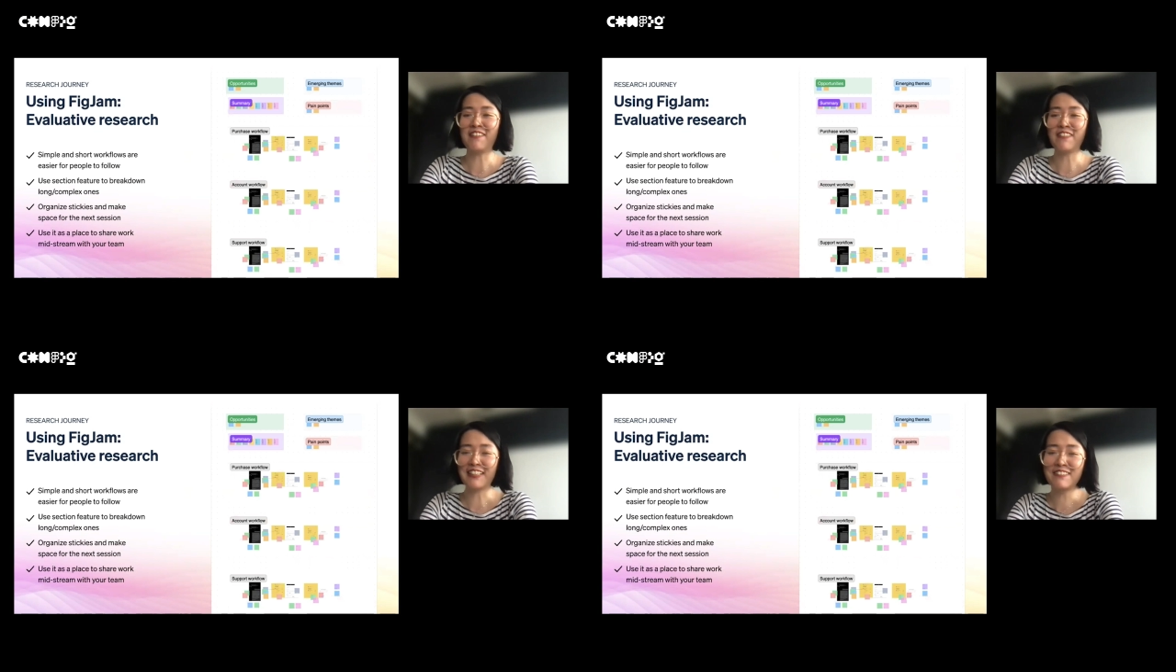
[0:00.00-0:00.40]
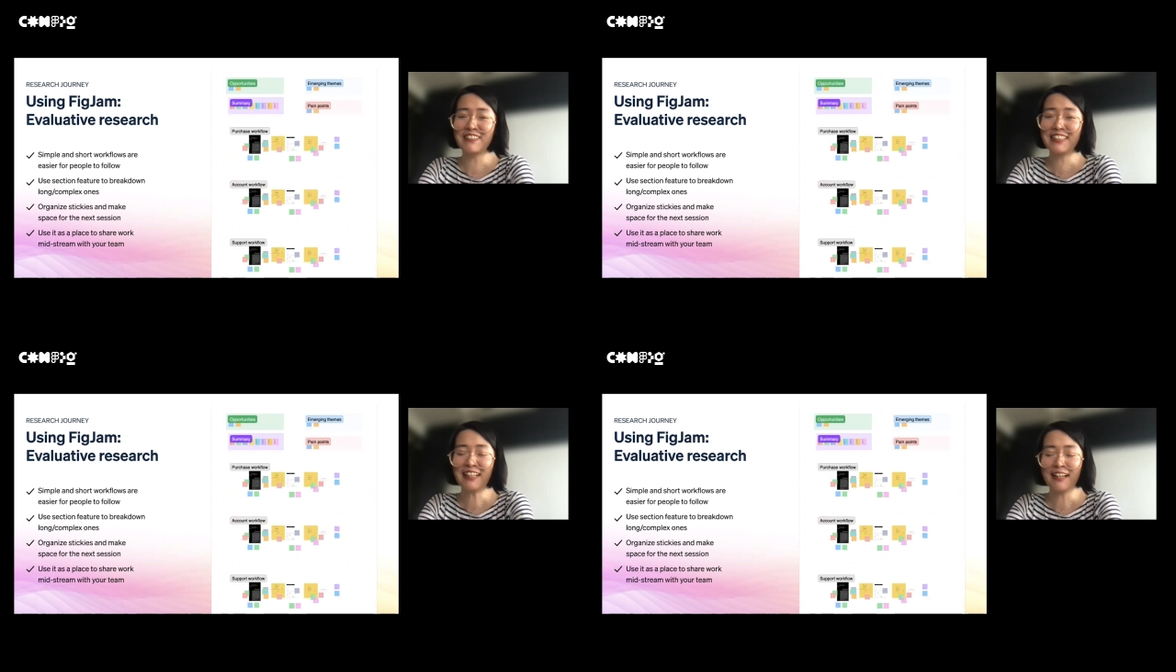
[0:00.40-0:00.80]

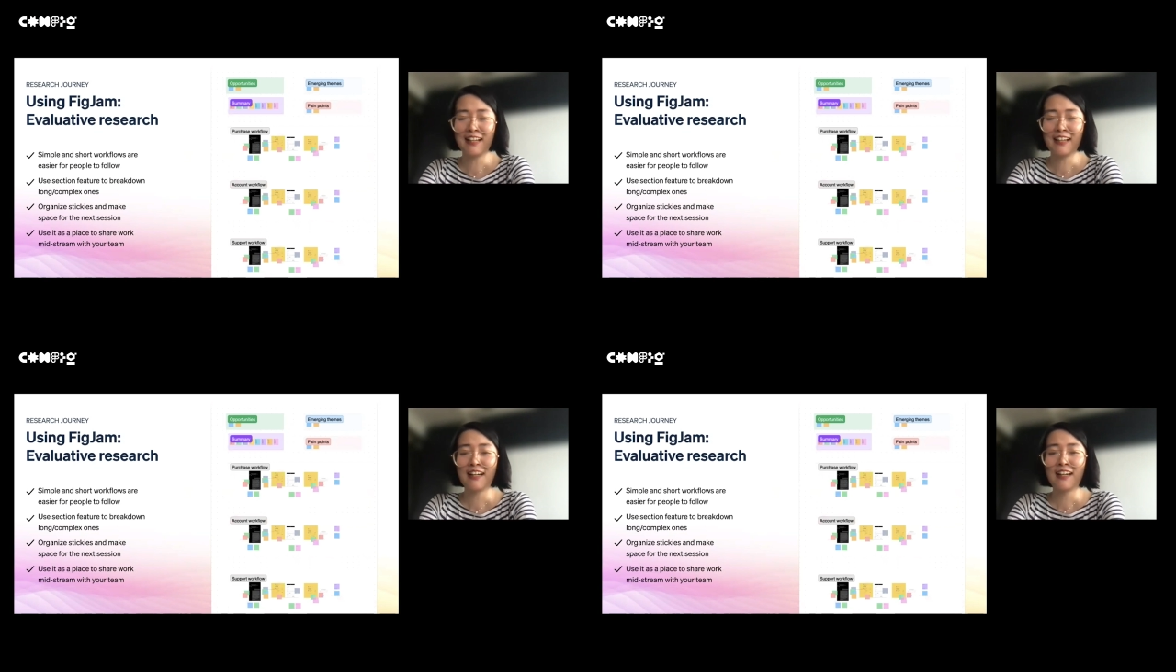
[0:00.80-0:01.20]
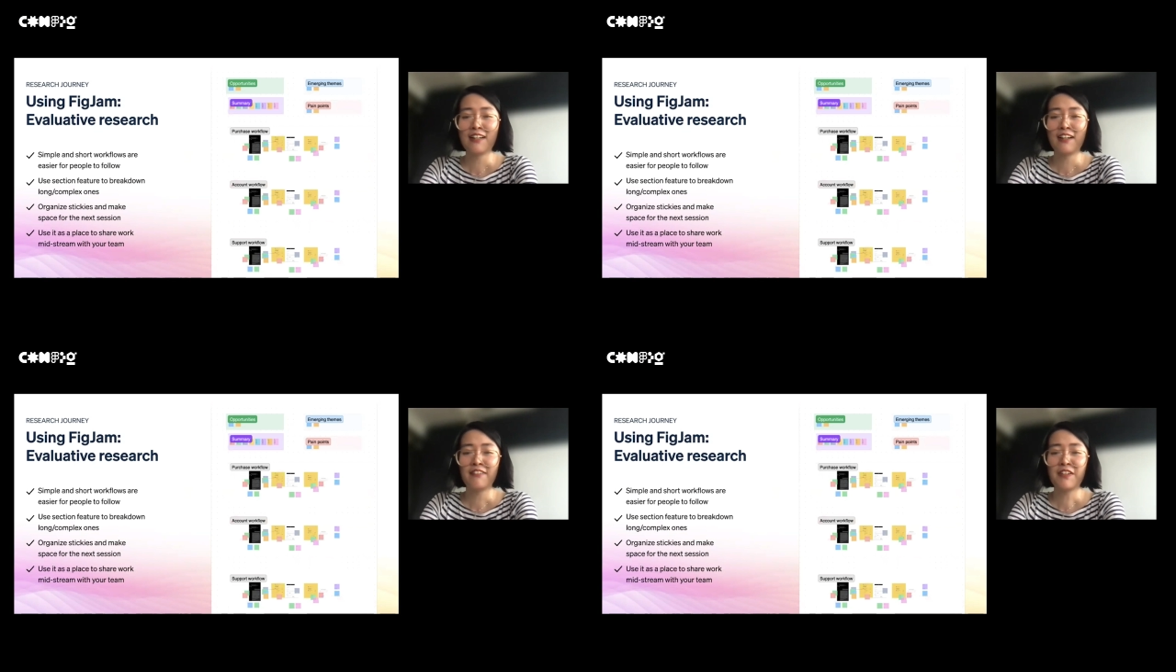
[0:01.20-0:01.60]
effectively.
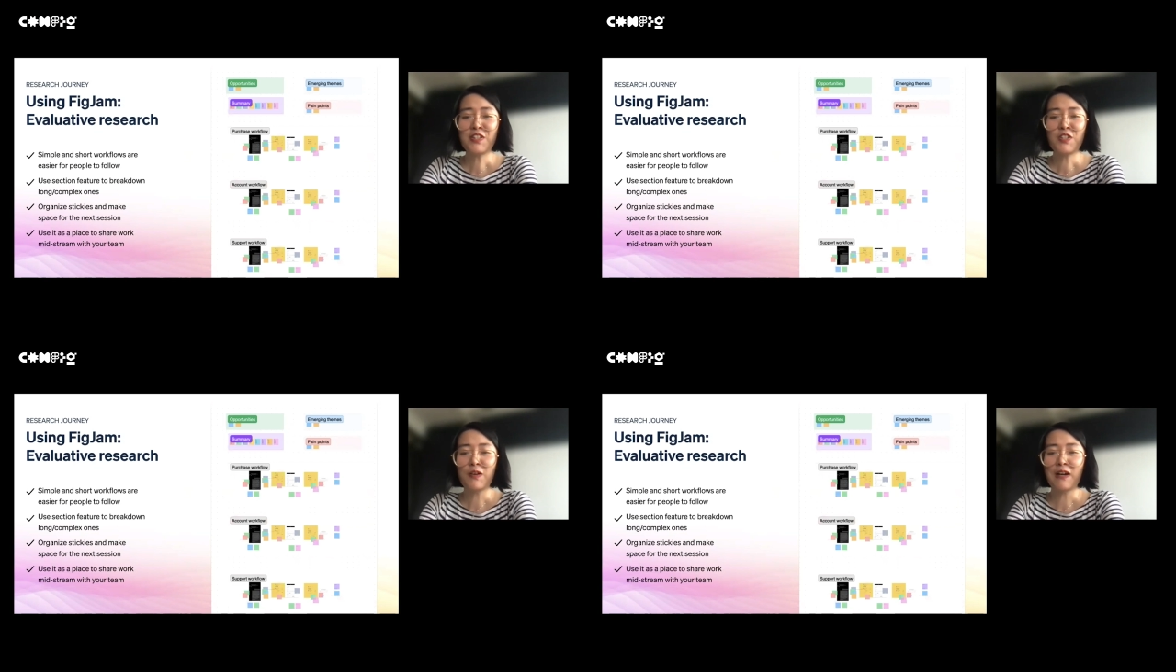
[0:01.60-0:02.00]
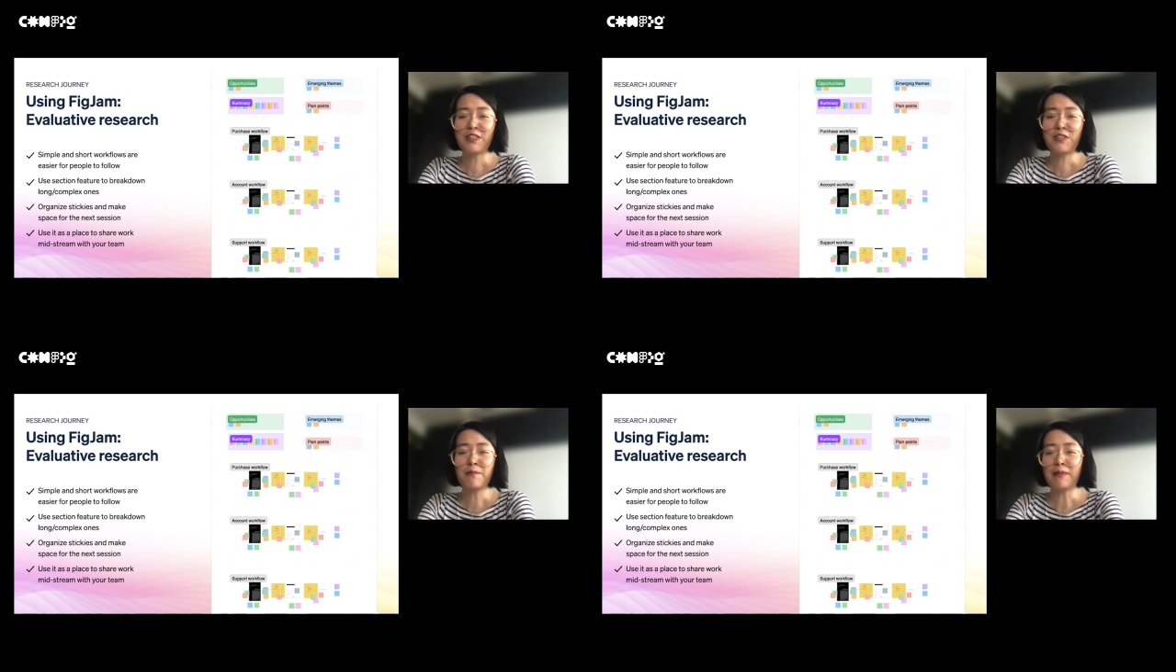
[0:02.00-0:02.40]
First, try
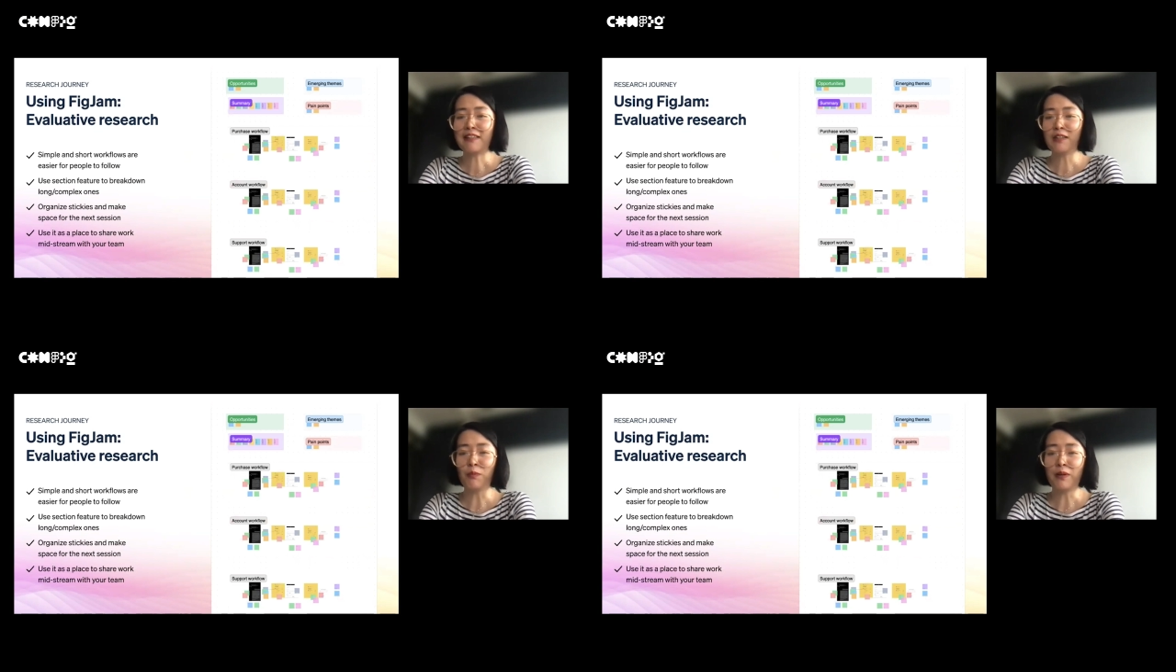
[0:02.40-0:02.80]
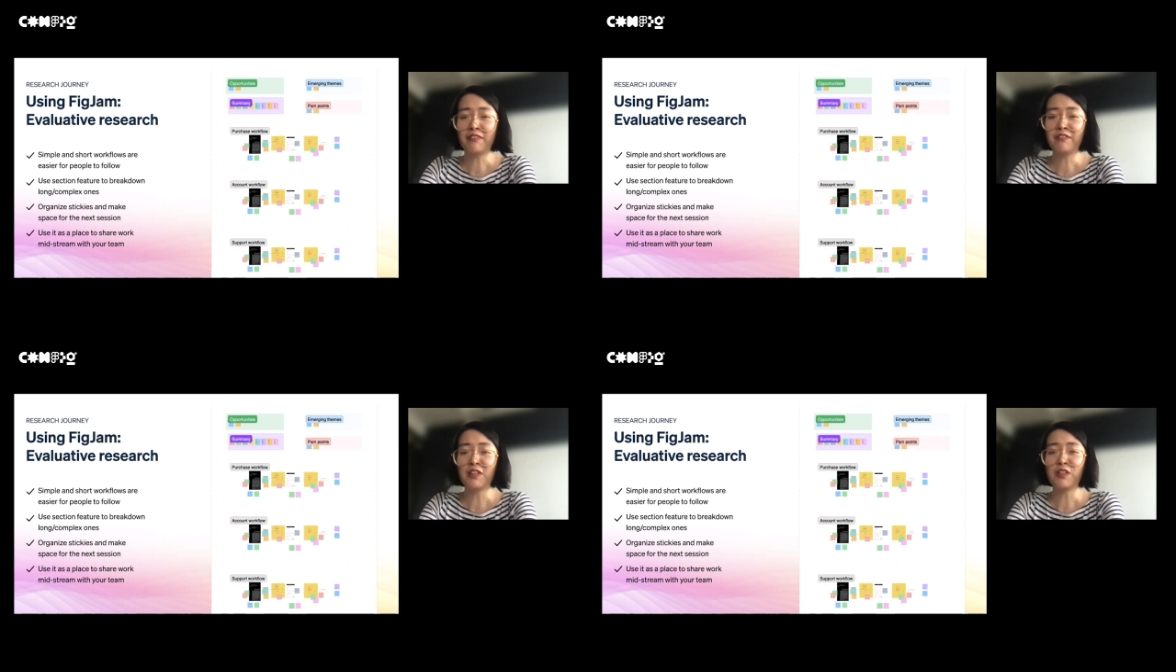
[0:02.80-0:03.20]
to make the
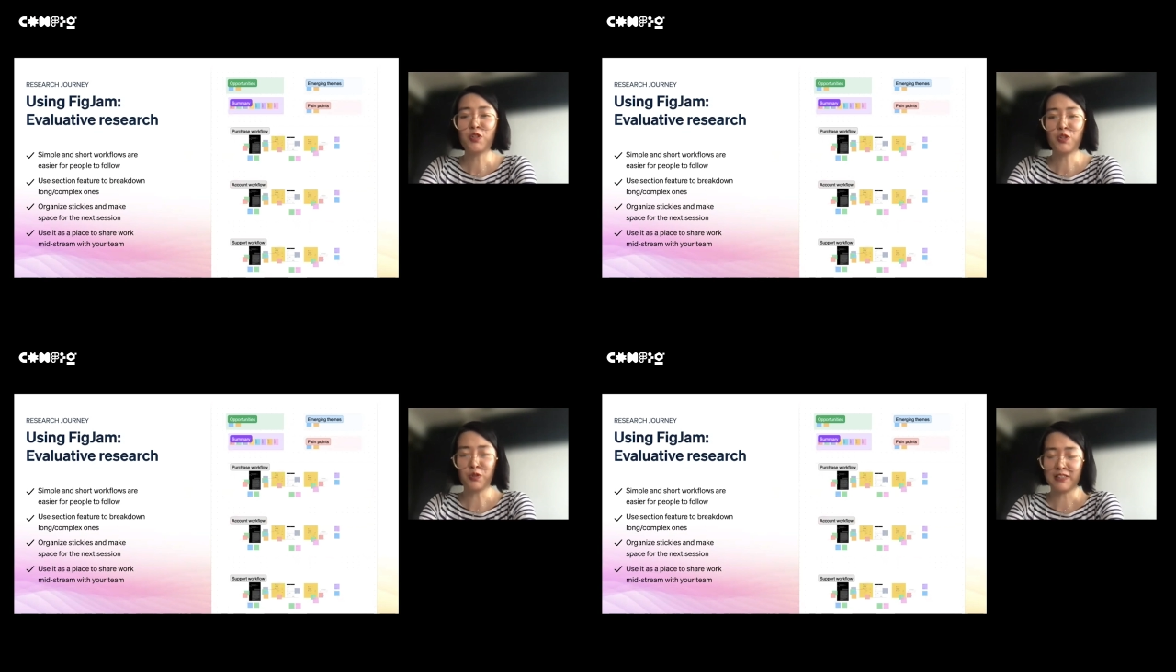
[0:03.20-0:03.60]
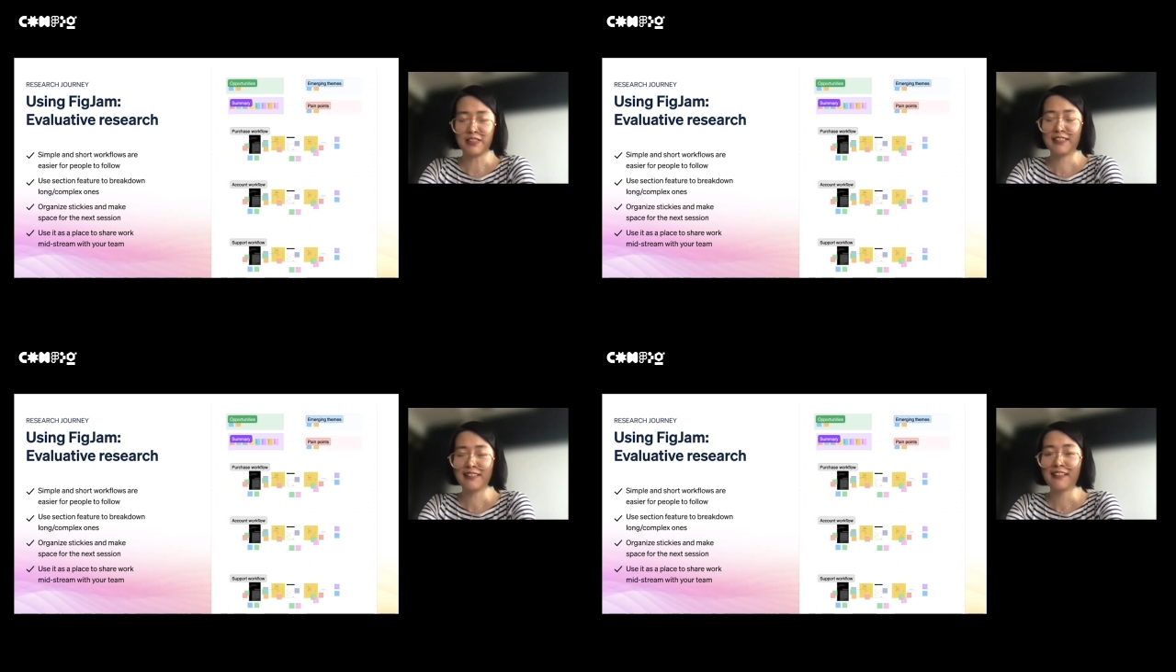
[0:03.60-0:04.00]
workflow short.